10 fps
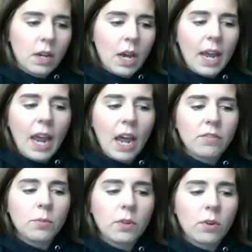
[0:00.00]
I
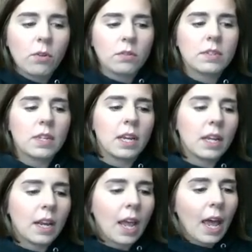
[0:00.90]
haven't put holes
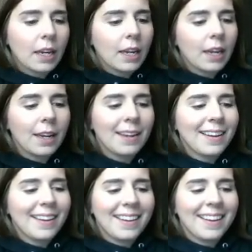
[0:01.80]
in any
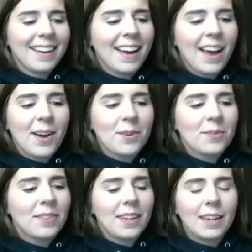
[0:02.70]

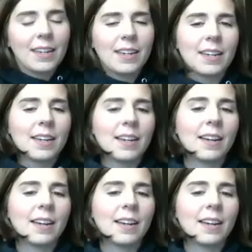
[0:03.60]
of the